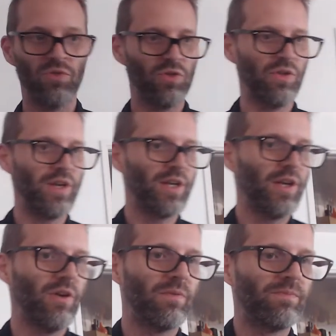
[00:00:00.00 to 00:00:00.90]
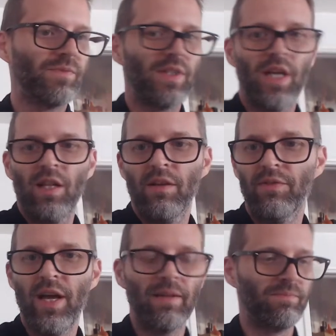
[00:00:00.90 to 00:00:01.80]
So there you go, gotta love
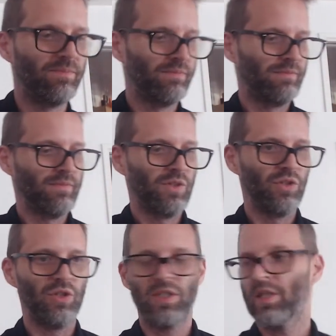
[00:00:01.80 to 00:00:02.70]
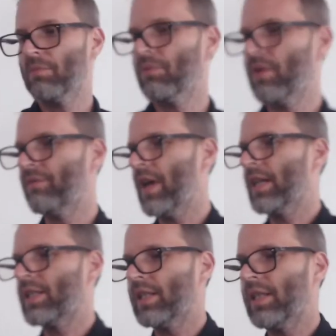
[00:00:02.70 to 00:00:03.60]
that. Good contemporary
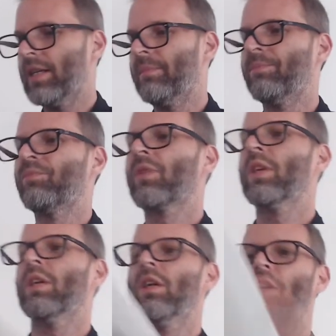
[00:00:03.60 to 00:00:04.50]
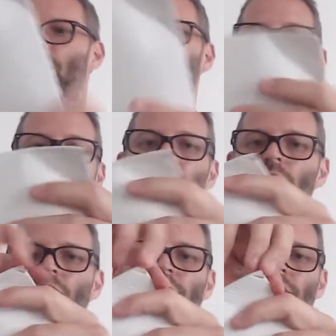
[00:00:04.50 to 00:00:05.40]
fantasy. All right, now
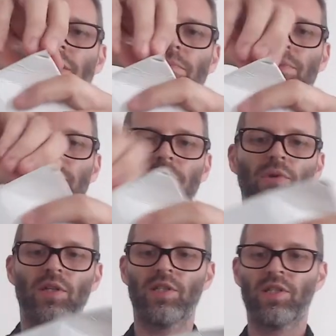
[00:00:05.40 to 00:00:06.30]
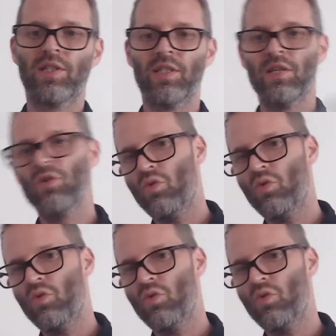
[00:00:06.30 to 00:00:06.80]
we're into the big boys.